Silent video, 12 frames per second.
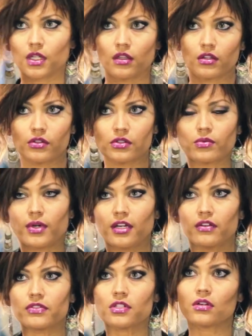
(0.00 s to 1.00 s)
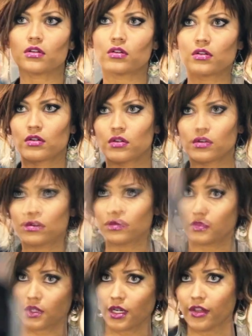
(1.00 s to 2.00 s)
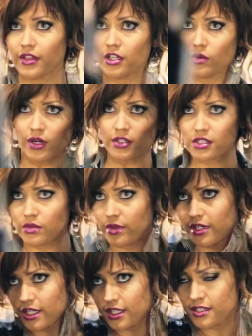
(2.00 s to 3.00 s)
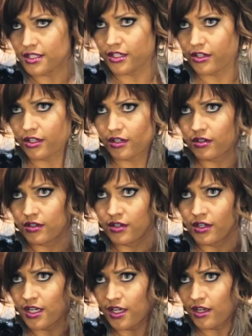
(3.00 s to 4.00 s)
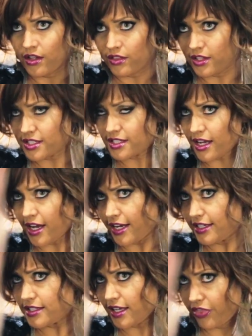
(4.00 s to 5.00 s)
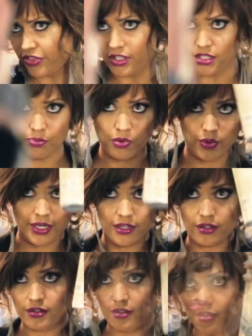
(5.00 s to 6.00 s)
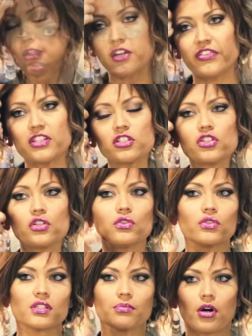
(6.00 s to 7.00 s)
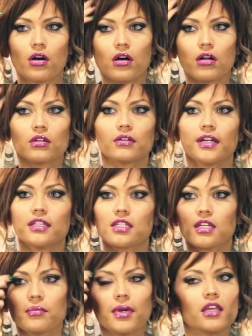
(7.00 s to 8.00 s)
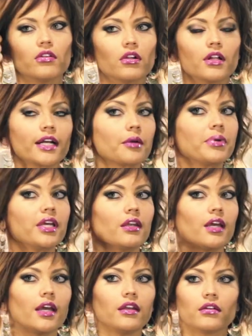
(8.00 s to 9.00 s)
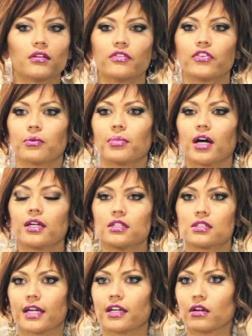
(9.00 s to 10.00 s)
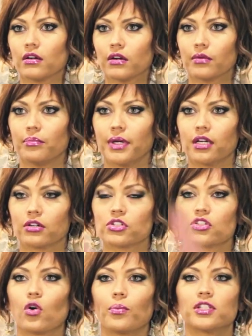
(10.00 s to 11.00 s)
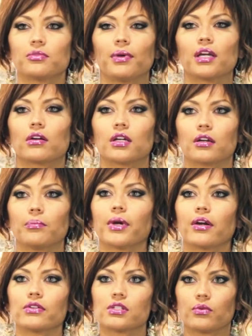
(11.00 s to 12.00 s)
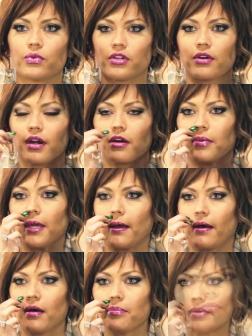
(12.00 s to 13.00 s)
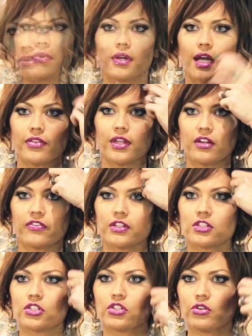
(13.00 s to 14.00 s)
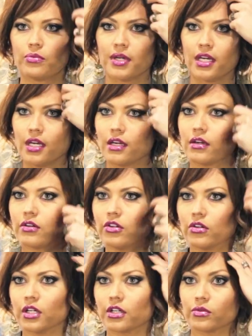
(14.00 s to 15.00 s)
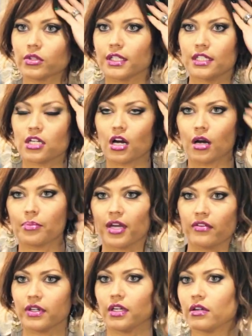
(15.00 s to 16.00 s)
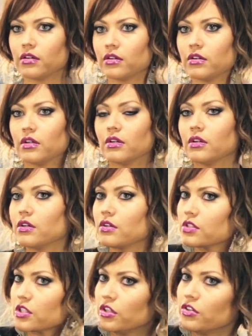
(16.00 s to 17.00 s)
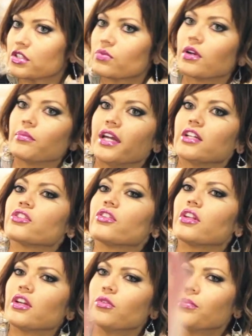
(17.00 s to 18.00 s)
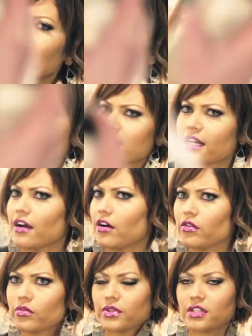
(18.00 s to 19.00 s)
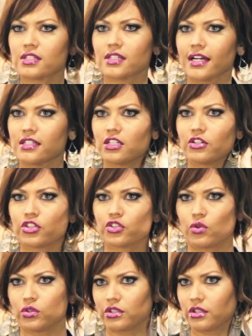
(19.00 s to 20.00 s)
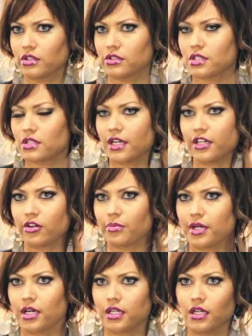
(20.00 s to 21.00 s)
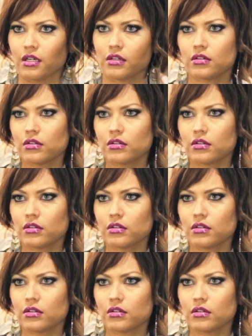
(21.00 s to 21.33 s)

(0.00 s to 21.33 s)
in those waves. And then you also want to consider the size at this point. If it's too small, it's going to make you look like a pinhead. If your body's like bigger, so much bigger in comparison with your hair being up. And then if it's too big, you'll look really top heavy. So you just want to make sure that you balance it out with the size of your shoulders and your body.